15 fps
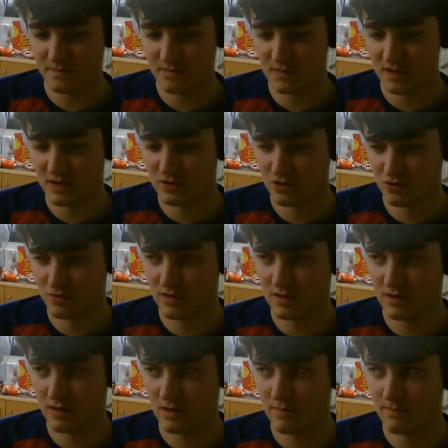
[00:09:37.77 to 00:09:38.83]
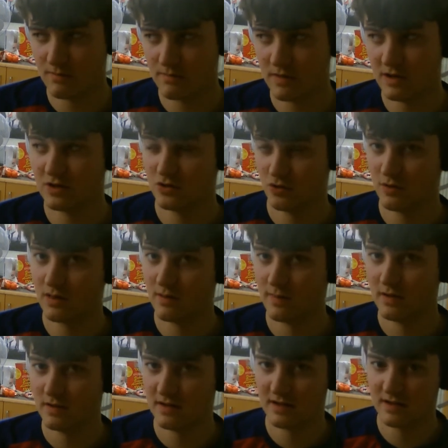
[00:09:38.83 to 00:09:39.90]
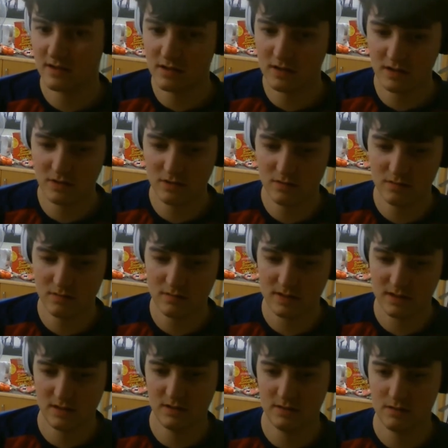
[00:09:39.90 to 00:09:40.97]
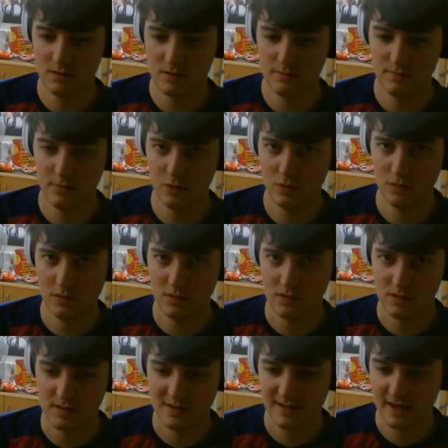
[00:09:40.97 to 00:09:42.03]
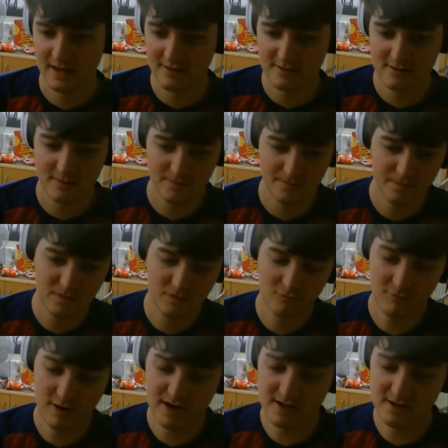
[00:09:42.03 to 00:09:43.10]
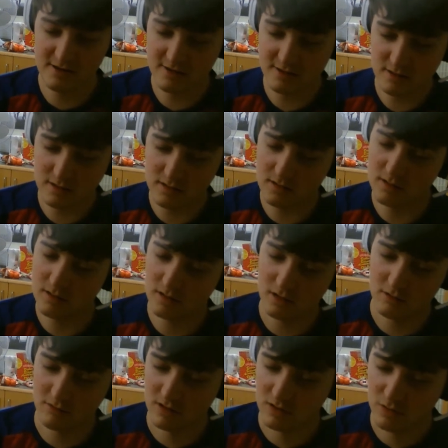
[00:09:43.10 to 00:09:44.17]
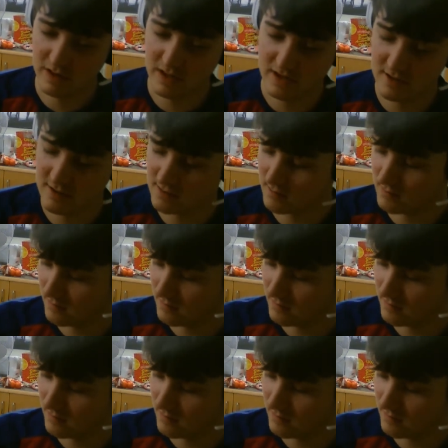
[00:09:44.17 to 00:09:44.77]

insuring the building, spoons, I guess. Rates, don't know what that is.